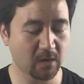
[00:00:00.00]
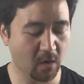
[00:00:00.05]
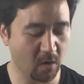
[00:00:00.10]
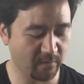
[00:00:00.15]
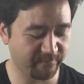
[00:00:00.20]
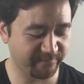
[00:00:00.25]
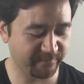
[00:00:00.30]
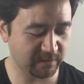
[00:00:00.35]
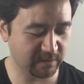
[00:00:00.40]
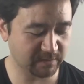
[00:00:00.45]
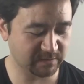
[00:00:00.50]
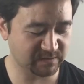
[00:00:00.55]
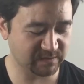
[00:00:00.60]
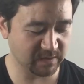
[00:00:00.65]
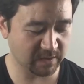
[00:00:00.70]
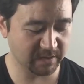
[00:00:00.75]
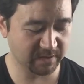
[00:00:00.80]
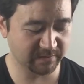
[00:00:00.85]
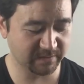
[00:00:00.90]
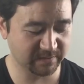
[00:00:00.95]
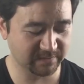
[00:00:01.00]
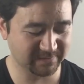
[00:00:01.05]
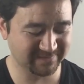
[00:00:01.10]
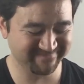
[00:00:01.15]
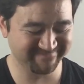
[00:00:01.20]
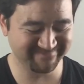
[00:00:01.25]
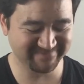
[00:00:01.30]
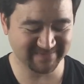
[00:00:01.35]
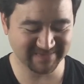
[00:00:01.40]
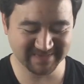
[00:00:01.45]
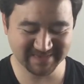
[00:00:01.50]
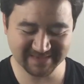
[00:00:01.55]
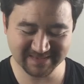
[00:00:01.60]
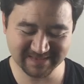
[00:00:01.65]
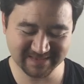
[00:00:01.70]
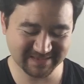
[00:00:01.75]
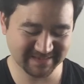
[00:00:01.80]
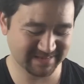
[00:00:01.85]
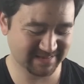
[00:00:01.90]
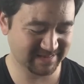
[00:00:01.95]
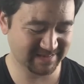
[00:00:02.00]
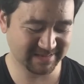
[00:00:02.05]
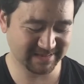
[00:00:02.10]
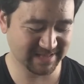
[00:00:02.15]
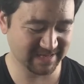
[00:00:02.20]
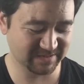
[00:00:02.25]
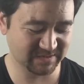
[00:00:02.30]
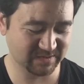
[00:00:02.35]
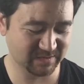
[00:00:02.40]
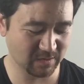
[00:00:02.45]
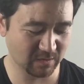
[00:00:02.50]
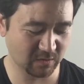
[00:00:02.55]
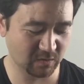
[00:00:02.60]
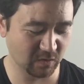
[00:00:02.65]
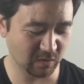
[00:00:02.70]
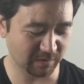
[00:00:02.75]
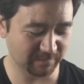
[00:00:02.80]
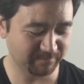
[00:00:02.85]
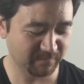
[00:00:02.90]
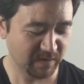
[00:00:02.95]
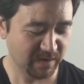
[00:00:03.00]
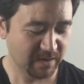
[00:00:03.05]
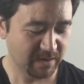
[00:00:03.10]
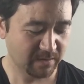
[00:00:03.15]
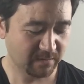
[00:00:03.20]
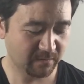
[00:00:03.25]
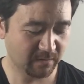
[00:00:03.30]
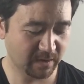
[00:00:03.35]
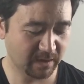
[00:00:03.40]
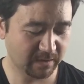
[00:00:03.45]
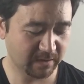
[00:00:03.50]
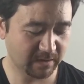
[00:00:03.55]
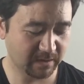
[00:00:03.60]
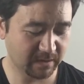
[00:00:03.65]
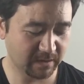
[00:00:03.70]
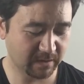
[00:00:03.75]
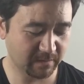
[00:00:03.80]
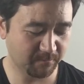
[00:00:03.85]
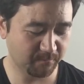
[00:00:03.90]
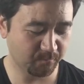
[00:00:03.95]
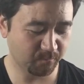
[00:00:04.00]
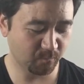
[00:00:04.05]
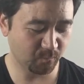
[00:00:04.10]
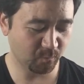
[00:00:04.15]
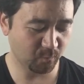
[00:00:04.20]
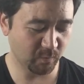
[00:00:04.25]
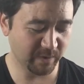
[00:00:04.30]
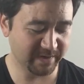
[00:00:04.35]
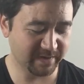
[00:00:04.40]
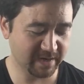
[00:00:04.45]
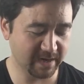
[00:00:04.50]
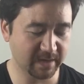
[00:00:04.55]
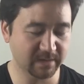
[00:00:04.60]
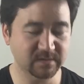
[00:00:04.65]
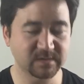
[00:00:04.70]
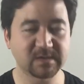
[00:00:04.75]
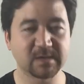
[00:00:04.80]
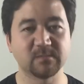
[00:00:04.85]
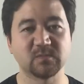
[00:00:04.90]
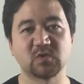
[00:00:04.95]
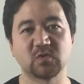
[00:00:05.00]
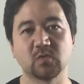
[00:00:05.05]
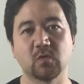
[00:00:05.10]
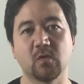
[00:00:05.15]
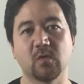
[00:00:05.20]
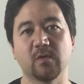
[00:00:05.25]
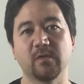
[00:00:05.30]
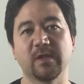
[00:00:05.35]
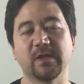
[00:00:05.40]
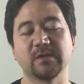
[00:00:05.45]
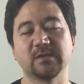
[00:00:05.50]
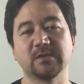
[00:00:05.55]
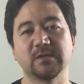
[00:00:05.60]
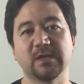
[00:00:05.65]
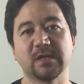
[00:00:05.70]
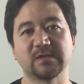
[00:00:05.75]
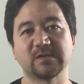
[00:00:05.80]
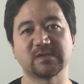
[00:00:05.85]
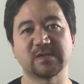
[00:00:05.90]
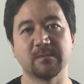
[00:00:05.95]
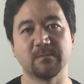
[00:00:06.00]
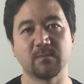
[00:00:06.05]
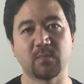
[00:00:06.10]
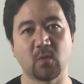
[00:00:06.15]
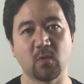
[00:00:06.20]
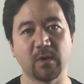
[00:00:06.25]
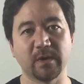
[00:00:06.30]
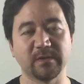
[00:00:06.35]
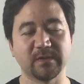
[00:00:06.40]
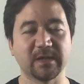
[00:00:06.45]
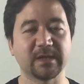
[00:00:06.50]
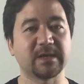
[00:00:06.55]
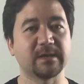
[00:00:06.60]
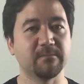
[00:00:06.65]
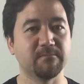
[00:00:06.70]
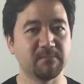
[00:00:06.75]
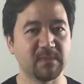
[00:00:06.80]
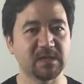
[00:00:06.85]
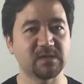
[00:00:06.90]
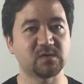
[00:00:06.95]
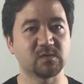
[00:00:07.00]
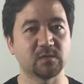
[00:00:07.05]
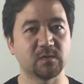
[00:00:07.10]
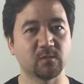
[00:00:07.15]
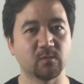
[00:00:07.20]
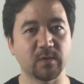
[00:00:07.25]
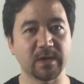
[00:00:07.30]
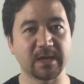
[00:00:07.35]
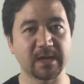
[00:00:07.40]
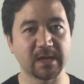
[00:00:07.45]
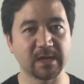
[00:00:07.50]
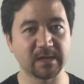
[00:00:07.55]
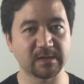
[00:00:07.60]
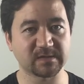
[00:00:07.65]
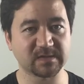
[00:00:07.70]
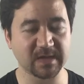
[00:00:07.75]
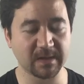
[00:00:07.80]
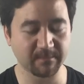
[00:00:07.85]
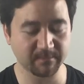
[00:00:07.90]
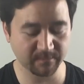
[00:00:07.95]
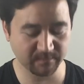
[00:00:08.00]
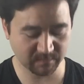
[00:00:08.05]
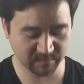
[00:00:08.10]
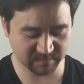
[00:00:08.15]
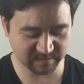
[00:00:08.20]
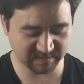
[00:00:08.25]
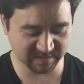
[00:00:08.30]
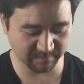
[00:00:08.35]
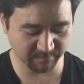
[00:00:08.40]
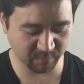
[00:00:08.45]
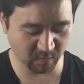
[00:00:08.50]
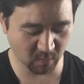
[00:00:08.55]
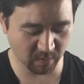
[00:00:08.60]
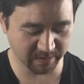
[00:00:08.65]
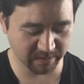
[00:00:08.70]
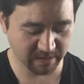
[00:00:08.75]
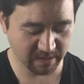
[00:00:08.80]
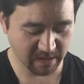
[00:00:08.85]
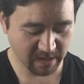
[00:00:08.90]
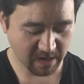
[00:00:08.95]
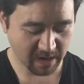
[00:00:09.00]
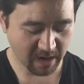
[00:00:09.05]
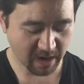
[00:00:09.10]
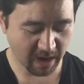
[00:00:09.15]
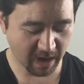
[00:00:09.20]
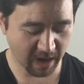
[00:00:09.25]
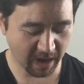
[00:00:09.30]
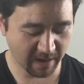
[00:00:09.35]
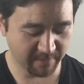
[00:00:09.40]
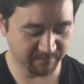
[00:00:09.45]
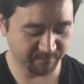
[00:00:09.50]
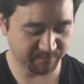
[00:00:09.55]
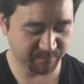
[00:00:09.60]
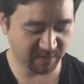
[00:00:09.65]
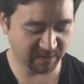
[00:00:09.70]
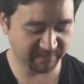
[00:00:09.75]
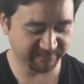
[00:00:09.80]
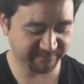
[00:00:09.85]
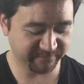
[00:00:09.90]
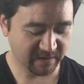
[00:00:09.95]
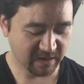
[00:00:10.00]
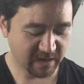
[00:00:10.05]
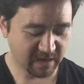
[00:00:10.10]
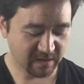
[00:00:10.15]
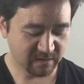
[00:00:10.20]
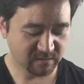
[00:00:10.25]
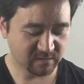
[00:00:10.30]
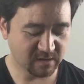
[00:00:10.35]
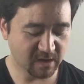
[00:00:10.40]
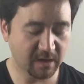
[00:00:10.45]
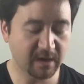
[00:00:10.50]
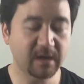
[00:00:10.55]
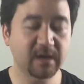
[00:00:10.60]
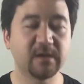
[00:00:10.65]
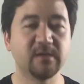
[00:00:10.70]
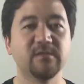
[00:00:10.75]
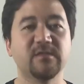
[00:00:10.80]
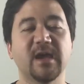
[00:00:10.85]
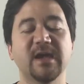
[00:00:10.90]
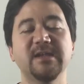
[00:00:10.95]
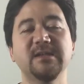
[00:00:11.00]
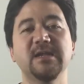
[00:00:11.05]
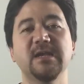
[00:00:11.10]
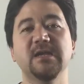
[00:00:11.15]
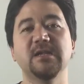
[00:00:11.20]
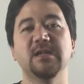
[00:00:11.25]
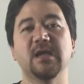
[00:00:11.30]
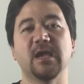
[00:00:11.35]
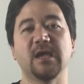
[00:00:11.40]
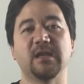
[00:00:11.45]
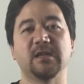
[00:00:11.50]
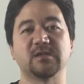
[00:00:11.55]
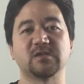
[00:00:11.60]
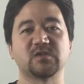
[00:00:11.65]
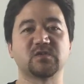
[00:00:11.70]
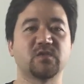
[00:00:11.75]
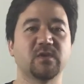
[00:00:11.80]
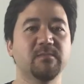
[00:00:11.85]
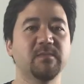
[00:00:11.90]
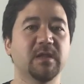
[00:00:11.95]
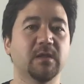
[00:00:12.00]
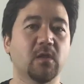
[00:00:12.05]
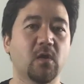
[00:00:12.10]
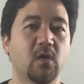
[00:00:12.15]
often a sign that that's not good, right? Weekends, I'm sure that at some point they can meet you on a weekend at some point, but if they need an extremely